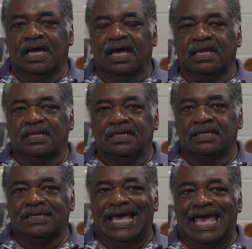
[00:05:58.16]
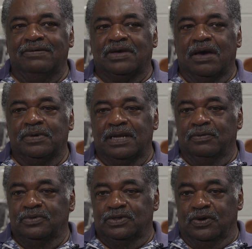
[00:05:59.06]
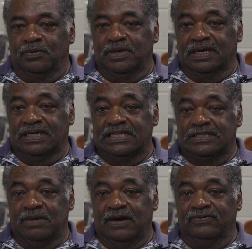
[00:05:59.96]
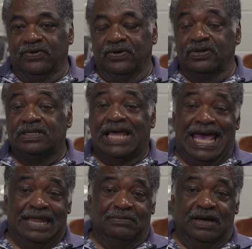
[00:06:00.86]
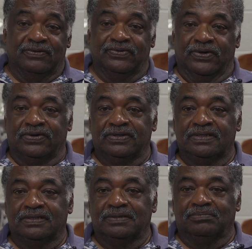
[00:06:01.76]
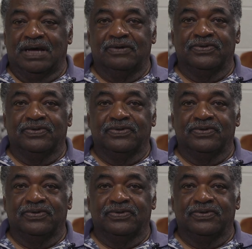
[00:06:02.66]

And then the game coming up was going to be against Mount Vernon, at Mount Vernon. Mount